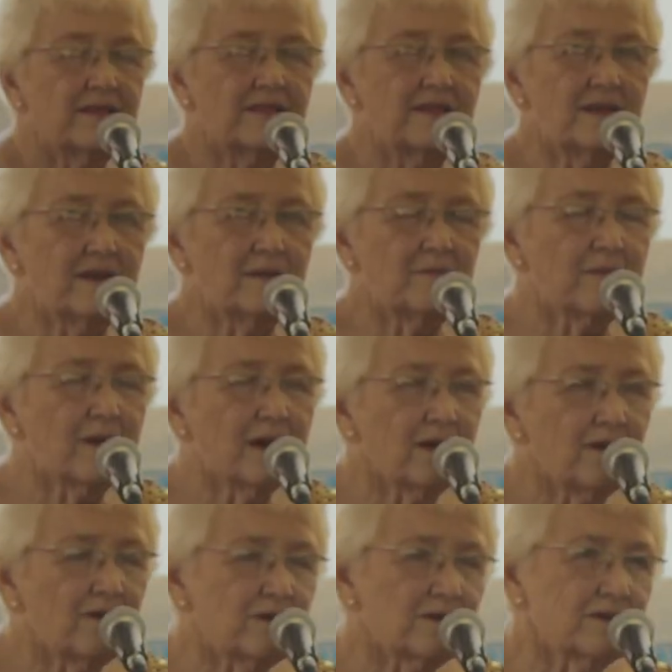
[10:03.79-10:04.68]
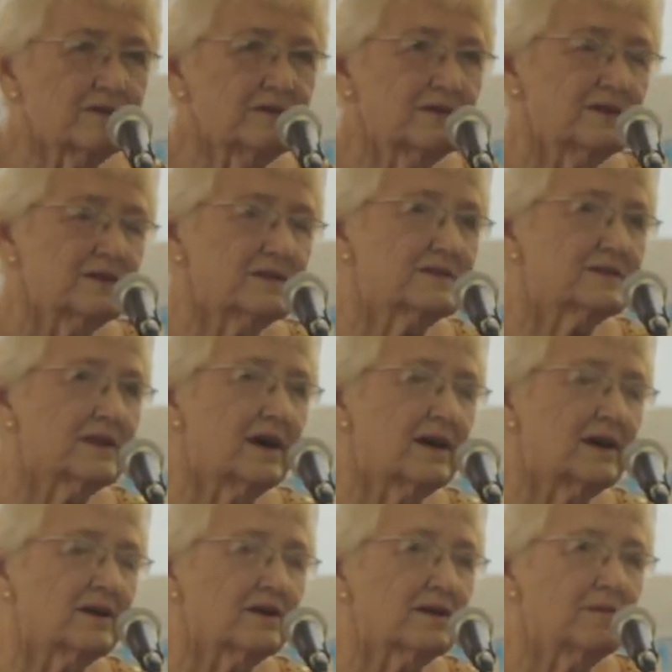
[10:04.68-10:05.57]
The Mayor's
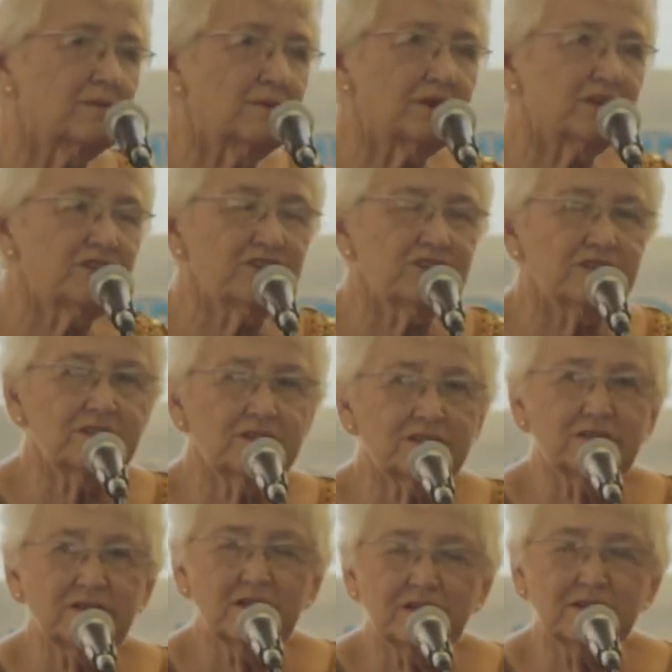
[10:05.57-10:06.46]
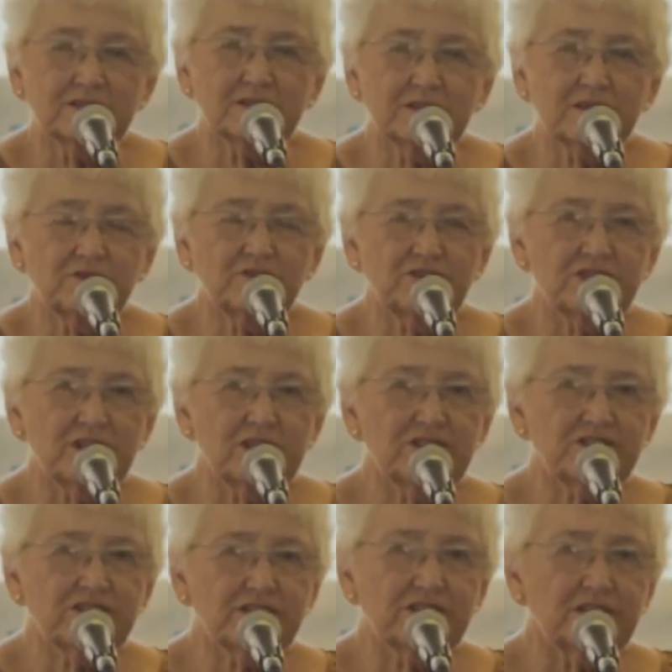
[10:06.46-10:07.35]
Commission
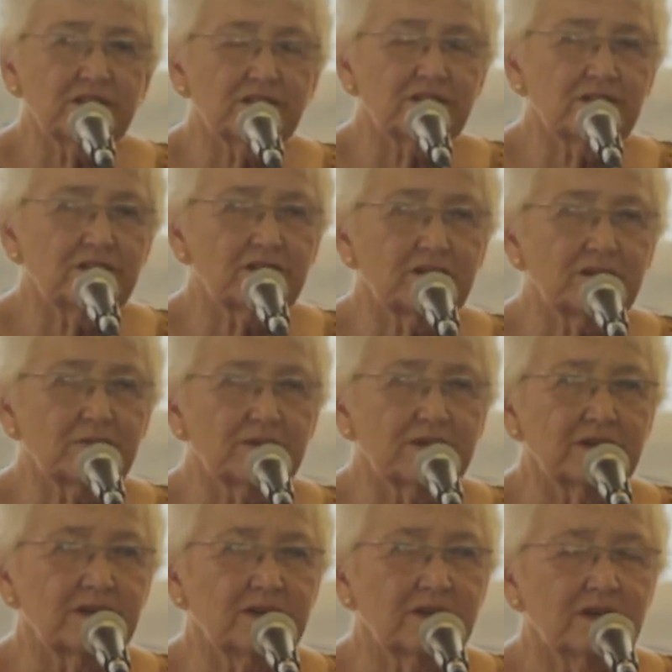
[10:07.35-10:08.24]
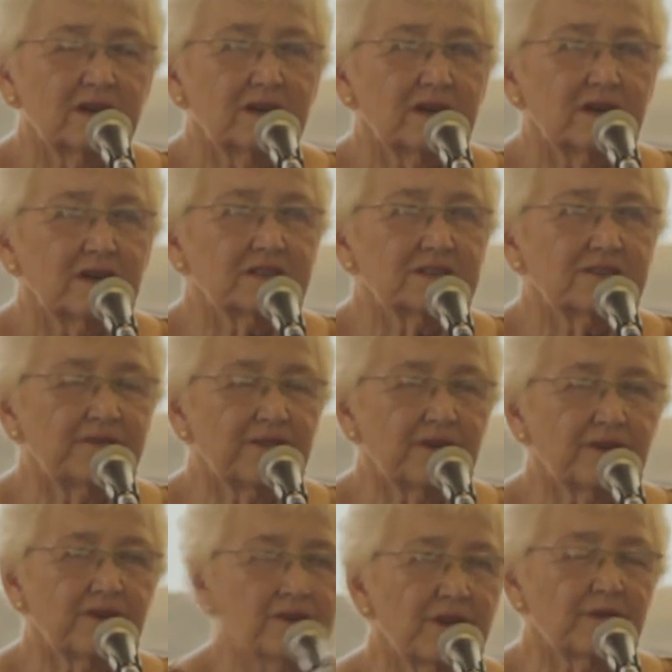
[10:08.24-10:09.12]
Association in Coleman is
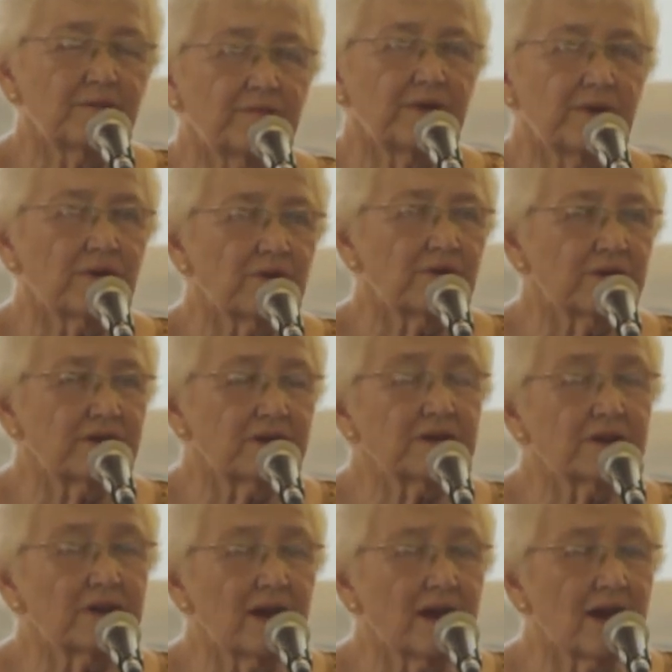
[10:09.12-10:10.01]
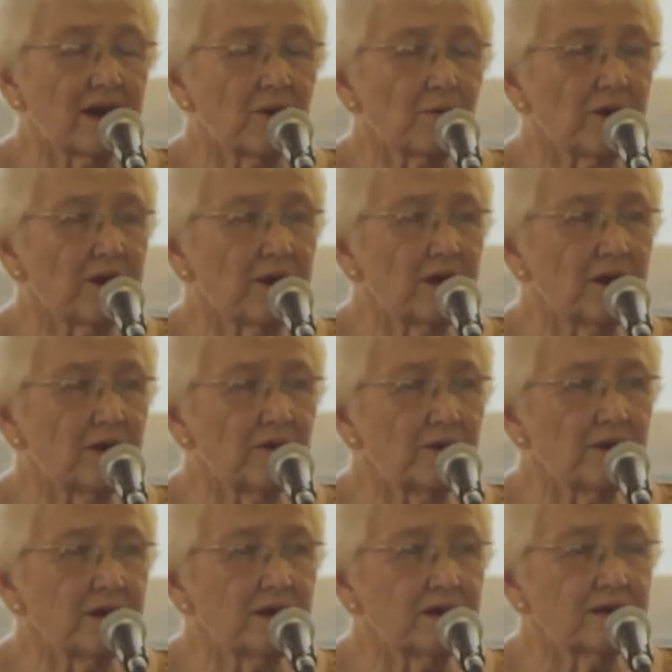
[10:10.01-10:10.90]
very important to our
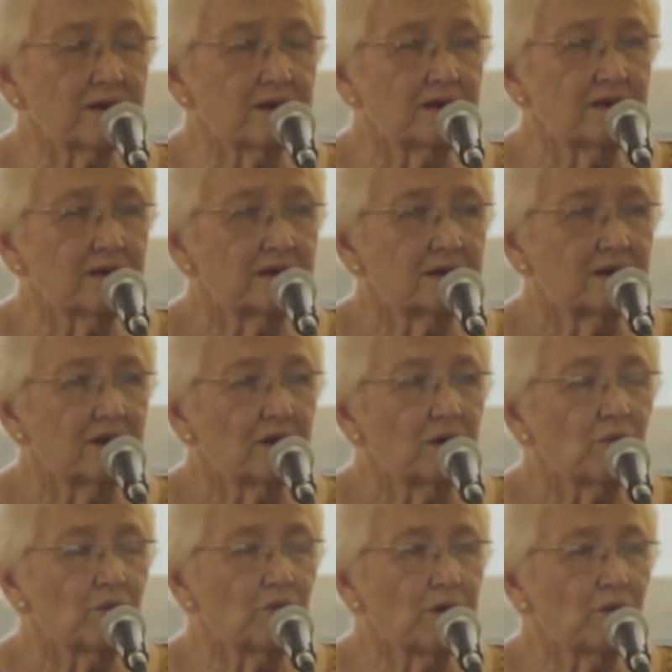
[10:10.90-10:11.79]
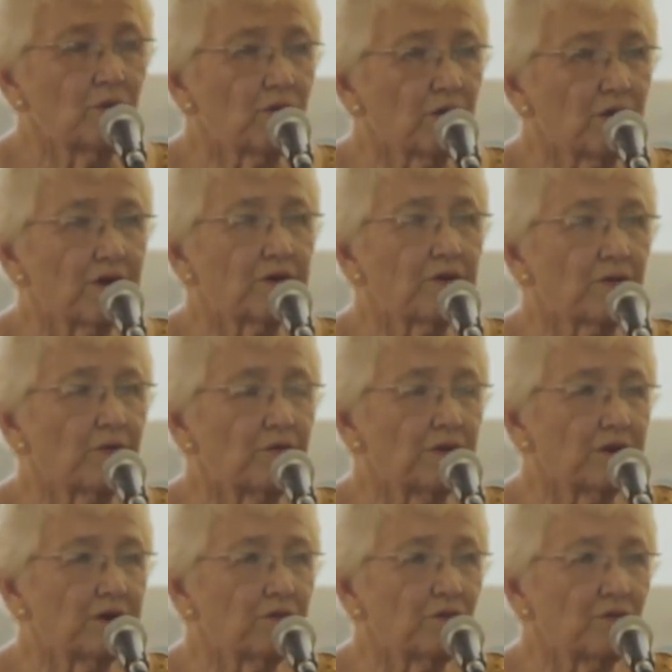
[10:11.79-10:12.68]
area. We work
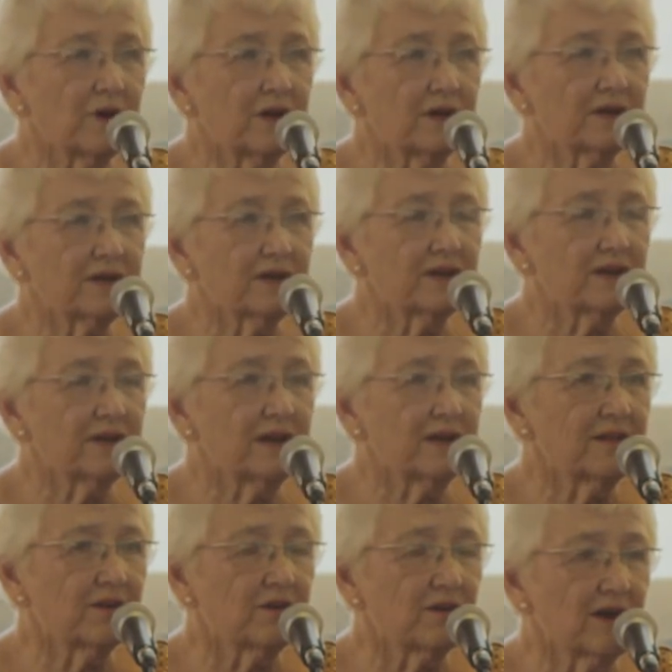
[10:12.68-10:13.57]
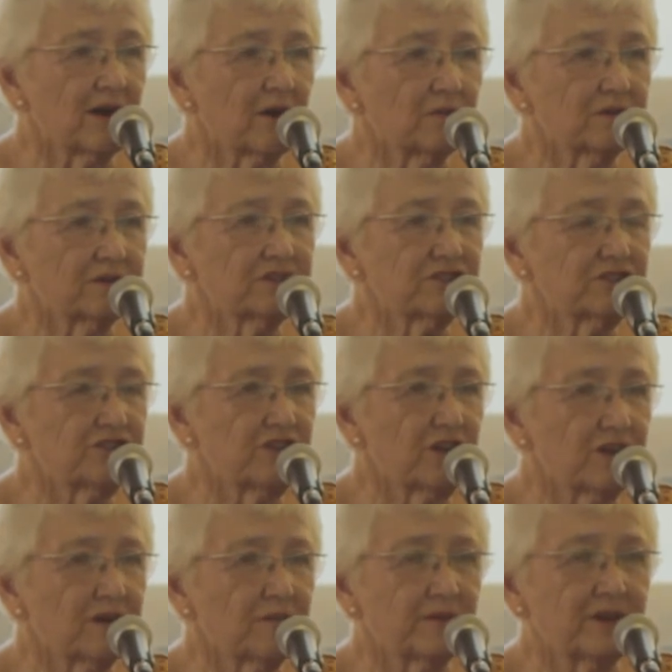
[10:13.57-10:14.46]
real well together. I was
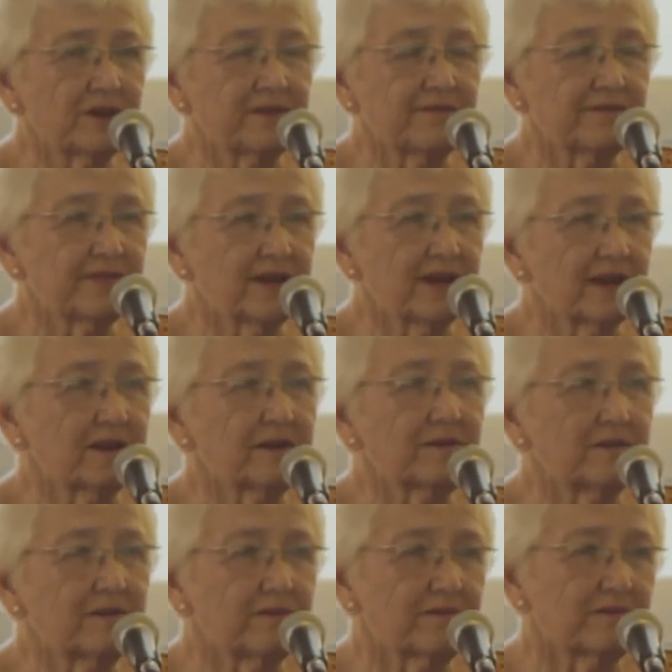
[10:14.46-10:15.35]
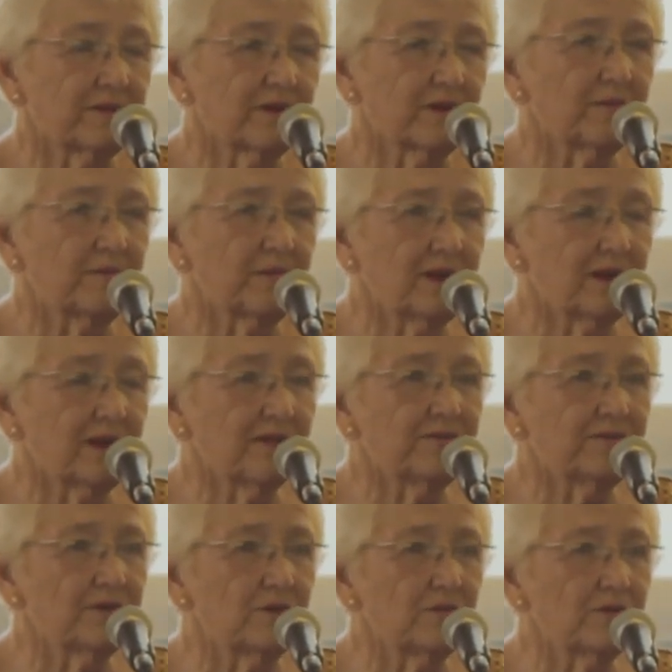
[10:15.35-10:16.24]
chairman of that committee
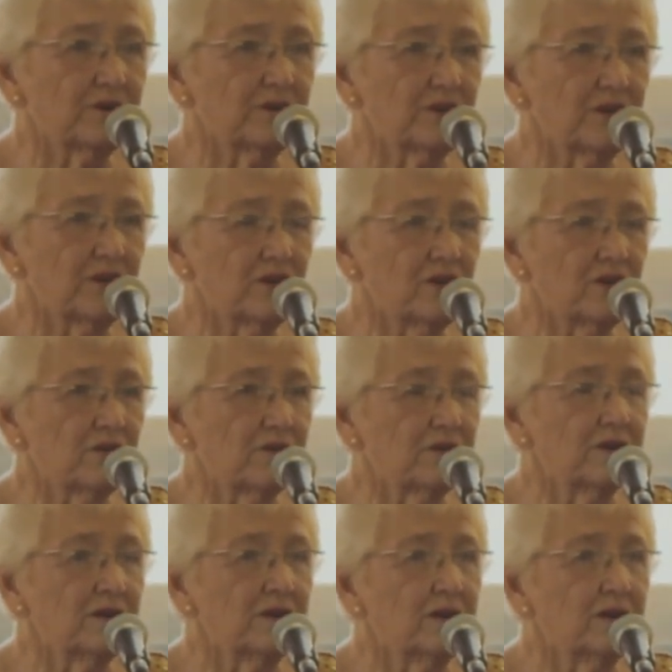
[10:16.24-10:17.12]
for 1 year.